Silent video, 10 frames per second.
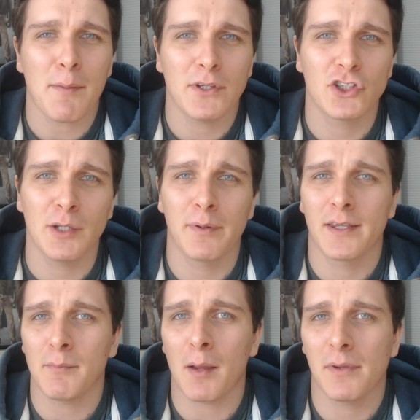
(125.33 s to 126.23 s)
might be cheaper,
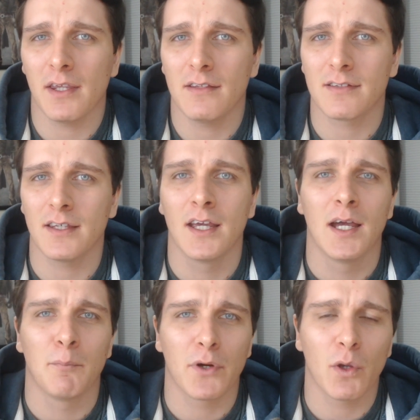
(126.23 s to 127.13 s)
they might be easy,
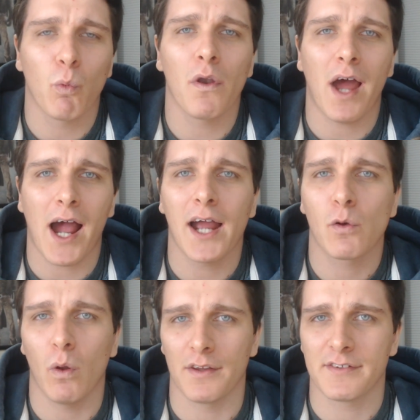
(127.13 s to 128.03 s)
but you want high
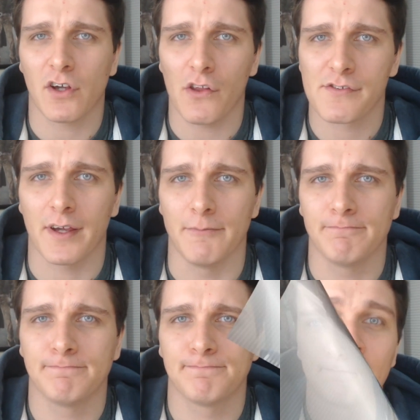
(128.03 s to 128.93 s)
quality content.
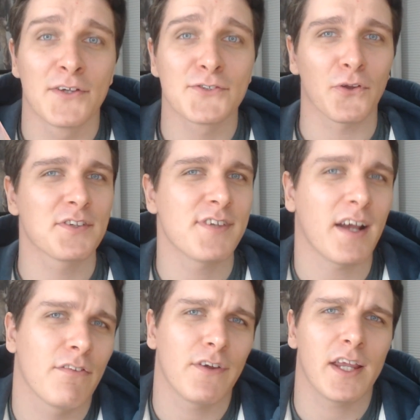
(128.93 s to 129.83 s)
So the
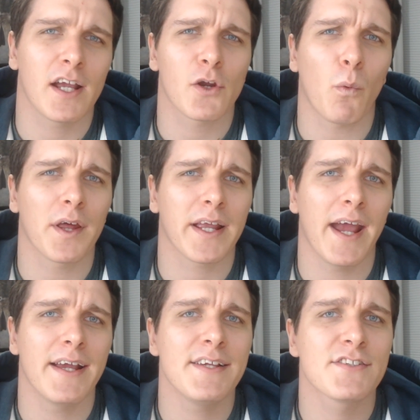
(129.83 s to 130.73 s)
second thing you're going to want to
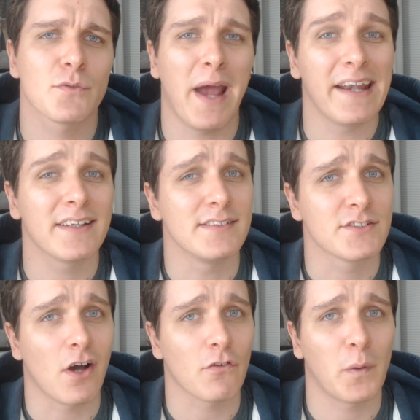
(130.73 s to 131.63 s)
get is some editing
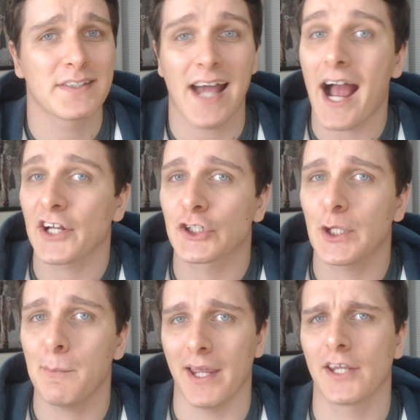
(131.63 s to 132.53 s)
software to
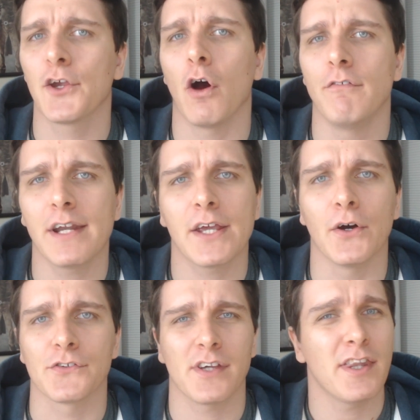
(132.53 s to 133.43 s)
actually make your
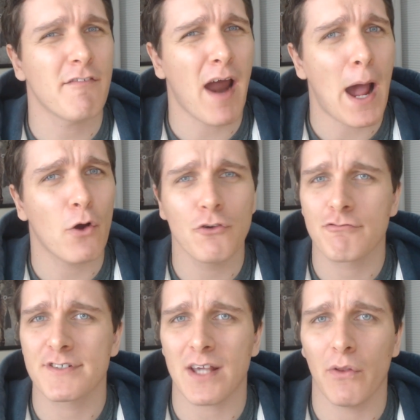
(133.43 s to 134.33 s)
videos, and there are
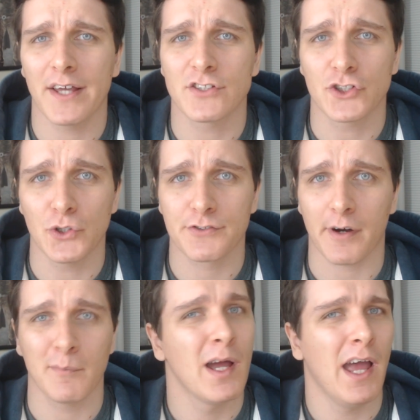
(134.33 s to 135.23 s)
hundreds out there to choose
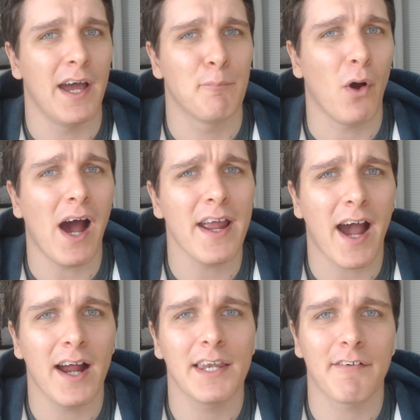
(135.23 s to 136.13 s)
from, but I
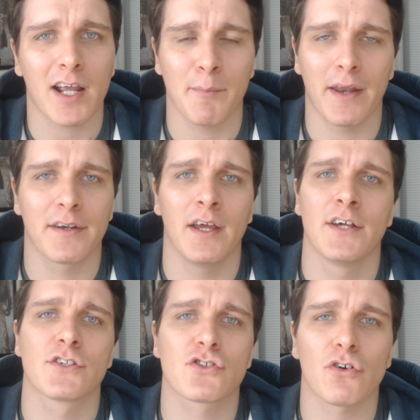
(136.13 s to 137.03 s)
highly recommend
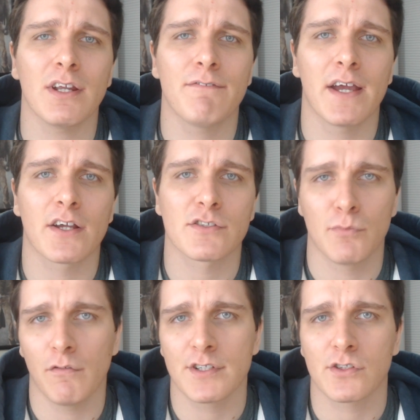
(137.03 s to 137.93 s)
Sony
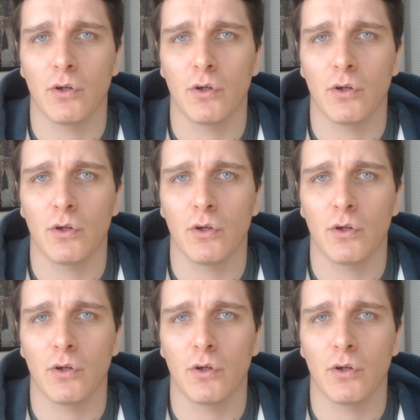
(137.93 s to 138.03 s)
Vegas Movie